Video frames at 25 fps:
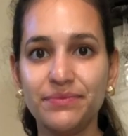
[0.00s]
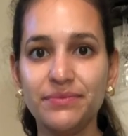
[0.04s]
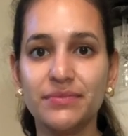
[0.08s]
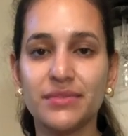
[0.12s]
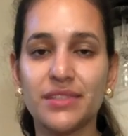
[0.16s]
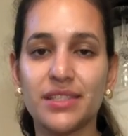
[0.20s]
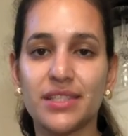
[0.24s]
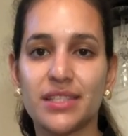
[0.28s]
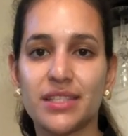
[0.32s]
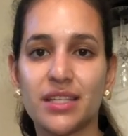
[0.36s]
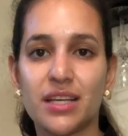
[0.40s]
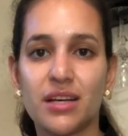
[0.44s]

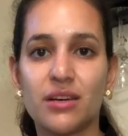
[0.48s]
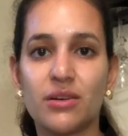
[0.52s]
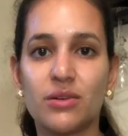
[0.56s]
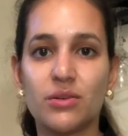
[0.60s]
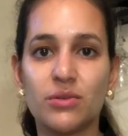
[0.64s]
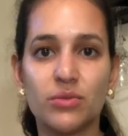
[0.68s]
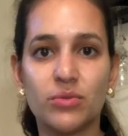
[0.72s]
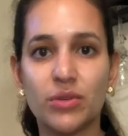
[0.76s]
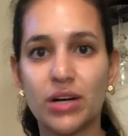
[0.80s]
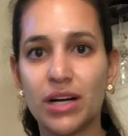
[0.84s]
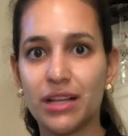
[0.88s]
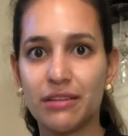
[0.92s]

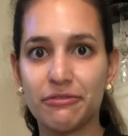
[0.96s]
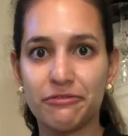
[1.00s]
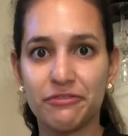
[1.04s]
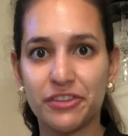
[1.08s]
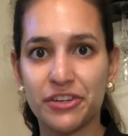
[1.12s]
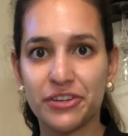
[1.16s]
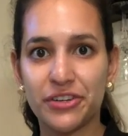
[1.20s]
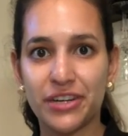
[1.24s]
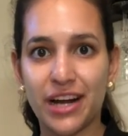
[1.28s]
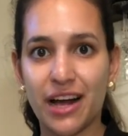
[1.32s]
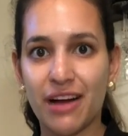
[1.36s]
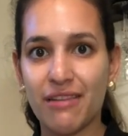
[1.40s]
So while I'm
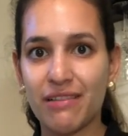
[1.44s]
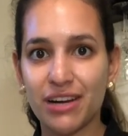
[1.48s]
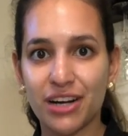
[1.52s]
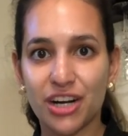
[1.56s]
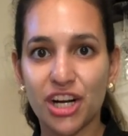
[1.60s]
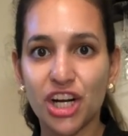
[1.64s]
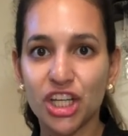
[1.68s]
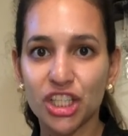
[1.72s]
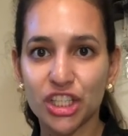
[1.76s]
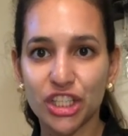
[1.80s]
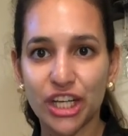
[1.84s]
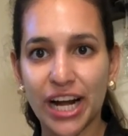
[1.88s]
figuring out what
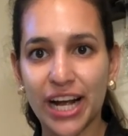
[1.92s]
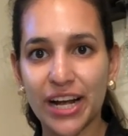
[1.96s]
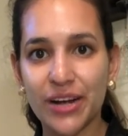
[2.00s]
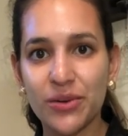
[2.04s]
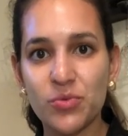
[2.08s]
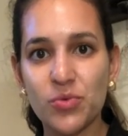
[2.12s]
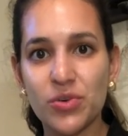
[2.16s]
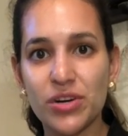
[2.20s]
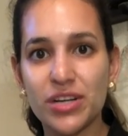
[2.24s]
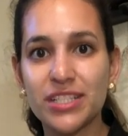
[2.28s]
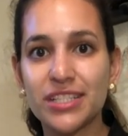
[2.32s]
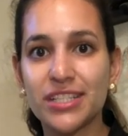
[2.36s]
color I
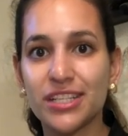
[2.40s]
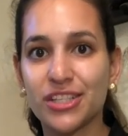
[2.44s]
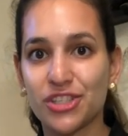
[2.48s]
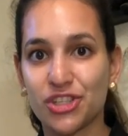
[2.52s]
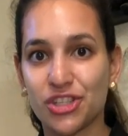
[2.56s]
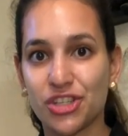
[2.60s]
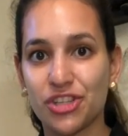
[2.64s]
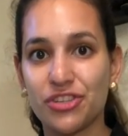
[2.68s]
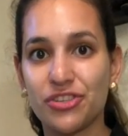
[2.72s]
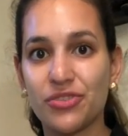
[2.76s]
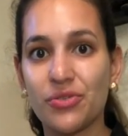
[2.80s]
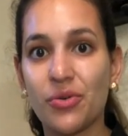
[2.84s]
want, I'll
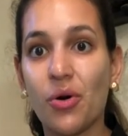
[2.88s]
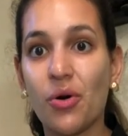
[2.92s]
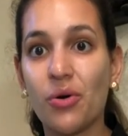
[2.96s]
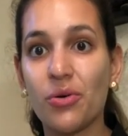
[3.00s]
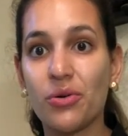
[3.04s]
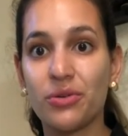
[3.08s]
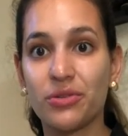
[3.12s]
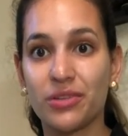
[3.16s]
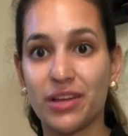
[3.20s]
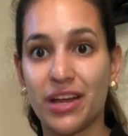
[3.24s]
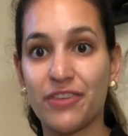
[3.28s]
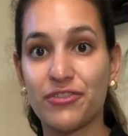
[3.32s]
show you
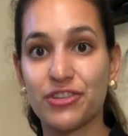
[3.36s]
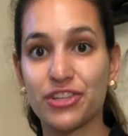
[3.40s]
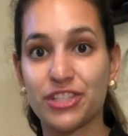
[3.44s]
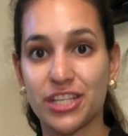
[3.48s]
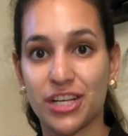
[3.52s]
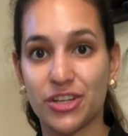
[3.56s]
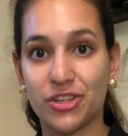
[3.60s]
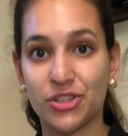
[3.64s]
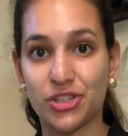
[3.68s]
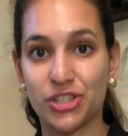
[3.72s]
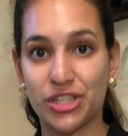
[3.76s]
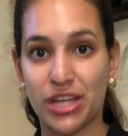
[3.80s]
every
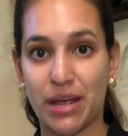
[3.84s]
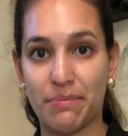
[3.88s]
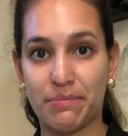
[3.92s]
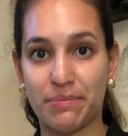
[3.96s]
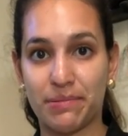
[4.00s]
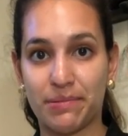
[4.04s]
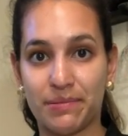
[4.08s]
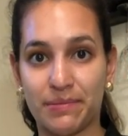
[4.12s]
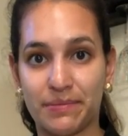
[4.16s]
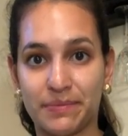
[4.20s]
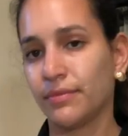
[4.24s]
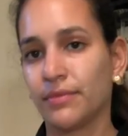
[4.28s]
single step.
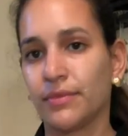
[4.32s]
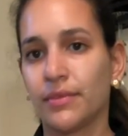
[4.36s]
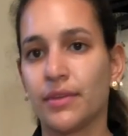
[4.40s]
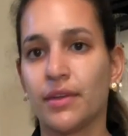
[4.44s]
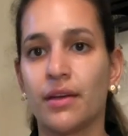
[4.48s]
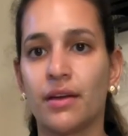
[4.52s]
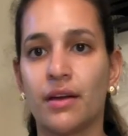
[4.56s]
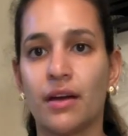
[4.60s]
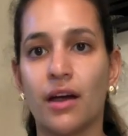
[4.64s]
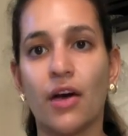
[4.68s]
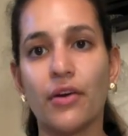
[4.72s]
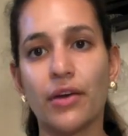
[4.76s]

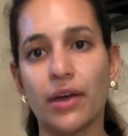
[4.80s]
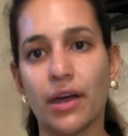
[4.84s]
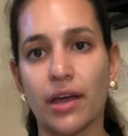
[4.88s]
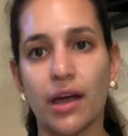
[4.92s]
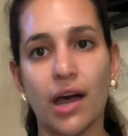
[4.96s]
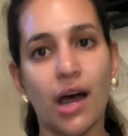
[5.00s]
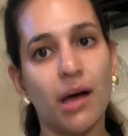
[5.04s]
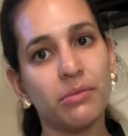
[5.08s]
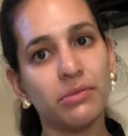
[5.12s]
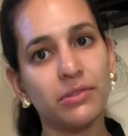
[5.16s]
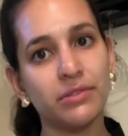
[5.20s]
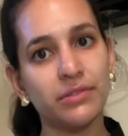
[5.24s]
Okay,
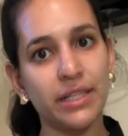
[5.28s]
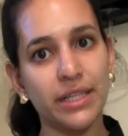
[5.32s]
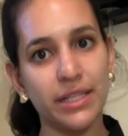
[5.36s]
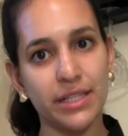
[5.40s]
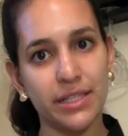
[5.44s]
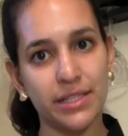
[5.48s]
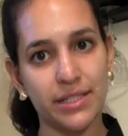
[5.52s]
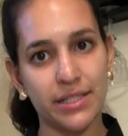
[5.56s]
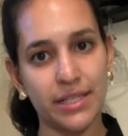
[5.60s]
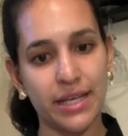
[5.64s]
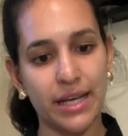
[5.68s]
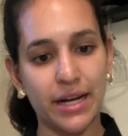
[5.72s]
I'm already
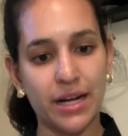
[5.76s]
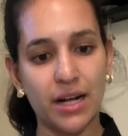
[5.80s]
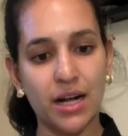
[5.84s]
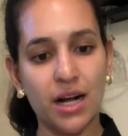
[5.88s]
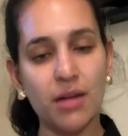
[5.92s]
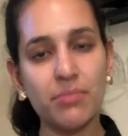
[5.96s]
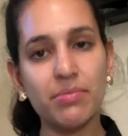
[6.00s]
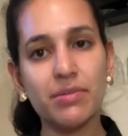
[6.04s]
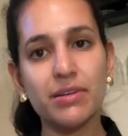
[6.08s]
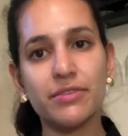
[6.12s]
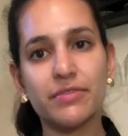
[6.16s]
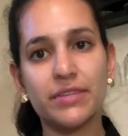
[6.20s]
set
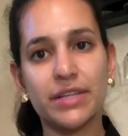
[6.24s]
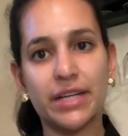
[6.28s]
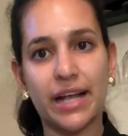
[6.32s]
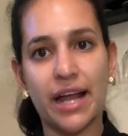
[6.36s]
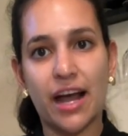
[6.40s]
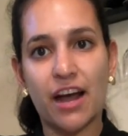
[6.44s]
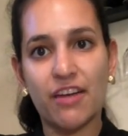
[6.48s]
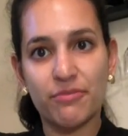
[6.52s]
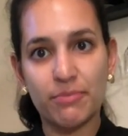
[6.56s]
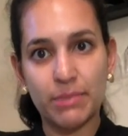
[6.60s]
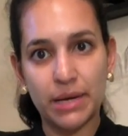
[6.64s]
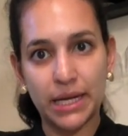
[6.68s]
up. I already
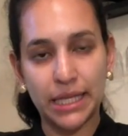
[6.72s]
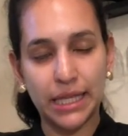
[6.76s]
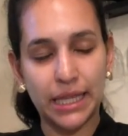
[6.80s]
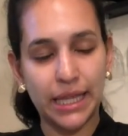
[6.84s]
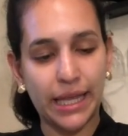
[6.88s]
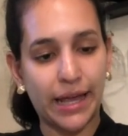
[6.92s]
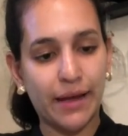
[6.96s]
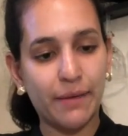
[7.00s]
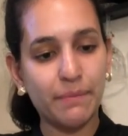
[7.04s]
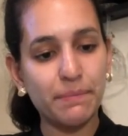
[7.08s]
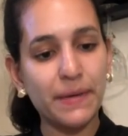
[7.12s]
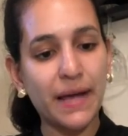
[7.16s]
have my
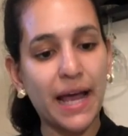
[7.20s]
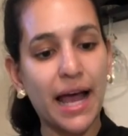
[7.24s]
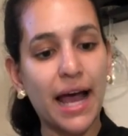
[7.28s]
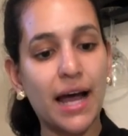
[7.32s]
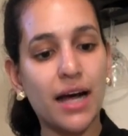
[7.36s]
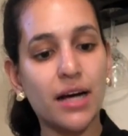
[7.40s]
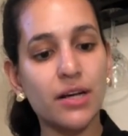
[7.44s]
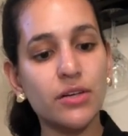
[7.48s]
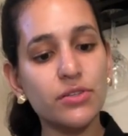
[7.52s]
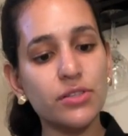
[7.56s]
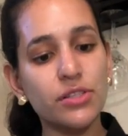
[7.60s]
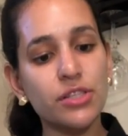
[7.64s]
lamp
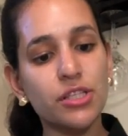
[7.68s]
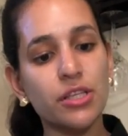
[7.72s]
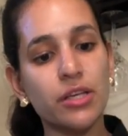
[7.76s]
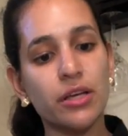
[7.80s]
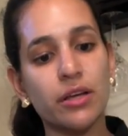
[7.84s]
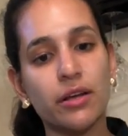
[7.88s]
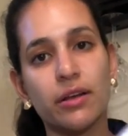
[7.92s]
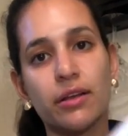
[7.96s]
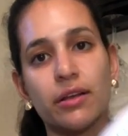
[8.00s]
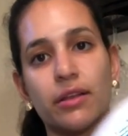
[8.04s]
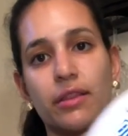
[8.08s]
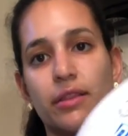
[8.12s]
out.
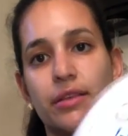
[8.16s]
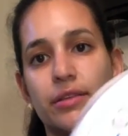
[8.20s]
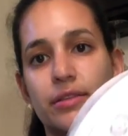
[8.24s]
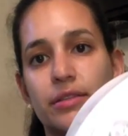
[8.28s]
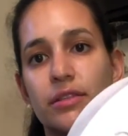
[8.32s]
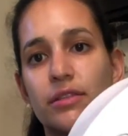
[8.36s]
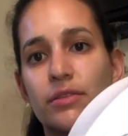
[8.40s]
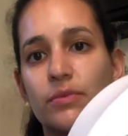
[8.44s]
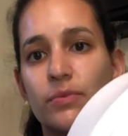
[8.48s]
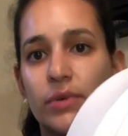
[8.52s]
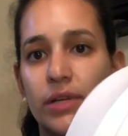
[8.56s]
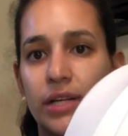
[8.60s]
This
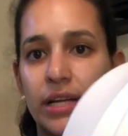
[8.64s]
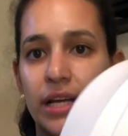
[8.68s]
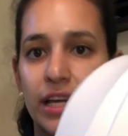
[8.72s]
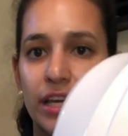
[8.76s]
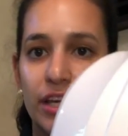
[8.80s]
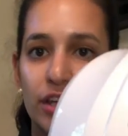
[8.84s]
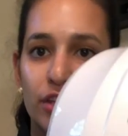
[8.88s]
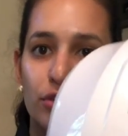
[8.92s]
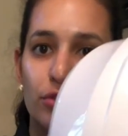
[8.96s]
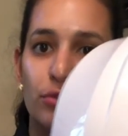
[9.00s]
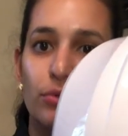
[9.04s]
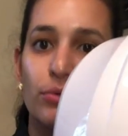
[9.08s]
is the one I
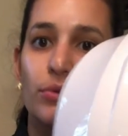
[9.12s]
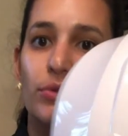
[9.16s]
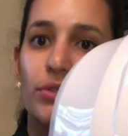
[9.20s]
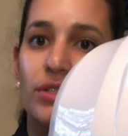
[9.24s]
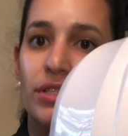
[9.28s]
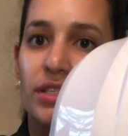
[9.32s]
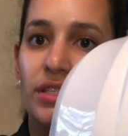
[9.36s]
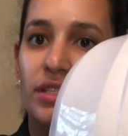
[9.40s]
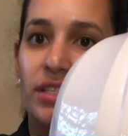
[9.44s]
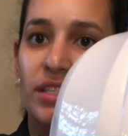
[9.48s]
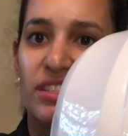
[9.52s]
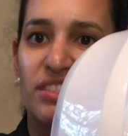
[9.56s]
use,
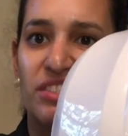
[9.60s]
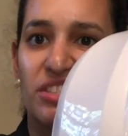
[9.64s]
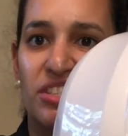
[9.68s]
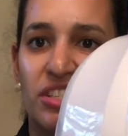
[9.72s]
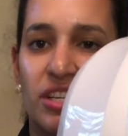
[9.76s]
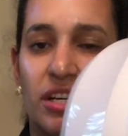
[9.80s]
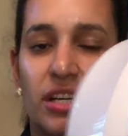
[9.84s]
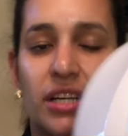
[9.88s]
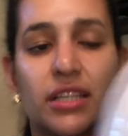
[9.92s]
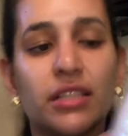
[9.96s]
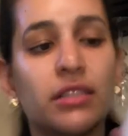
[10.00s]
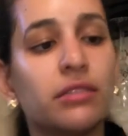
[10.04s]
is the
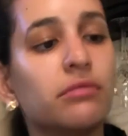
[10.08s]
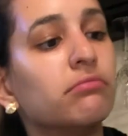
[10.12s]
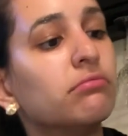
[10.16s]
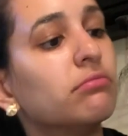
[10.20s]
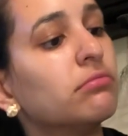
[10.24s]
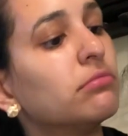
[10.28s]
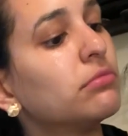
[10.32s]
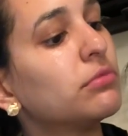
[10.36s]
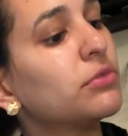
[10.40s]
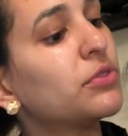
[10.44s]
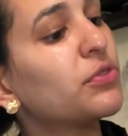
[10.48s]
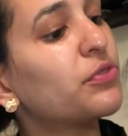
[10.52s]

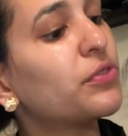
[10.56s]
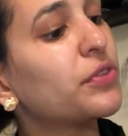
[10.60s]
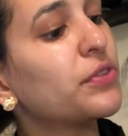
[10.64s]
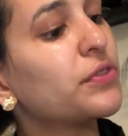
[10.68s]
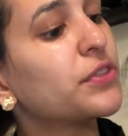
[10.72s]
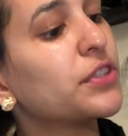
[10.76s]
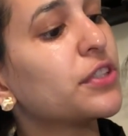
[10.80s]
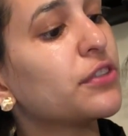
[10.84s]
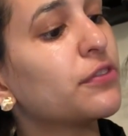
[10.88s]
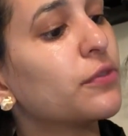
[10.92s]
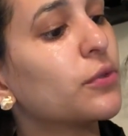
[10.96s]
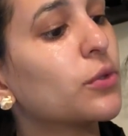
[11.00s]
Sun
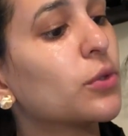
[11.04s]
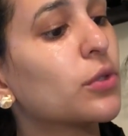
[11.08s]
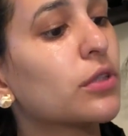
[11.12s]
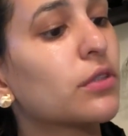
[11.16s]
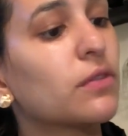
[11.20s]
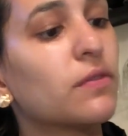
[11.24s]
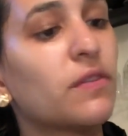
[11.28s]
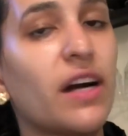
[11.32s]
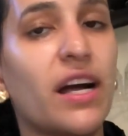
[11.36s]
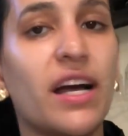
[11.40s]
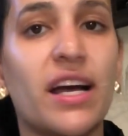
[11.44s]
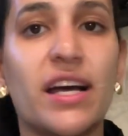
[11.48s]
54
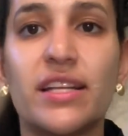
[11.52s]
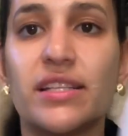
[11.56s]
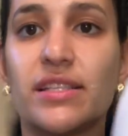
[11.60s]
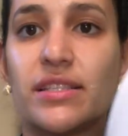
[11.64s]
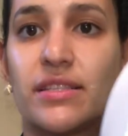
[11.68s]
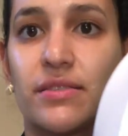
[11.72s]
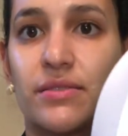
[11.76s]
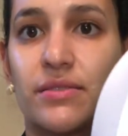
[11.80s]
watts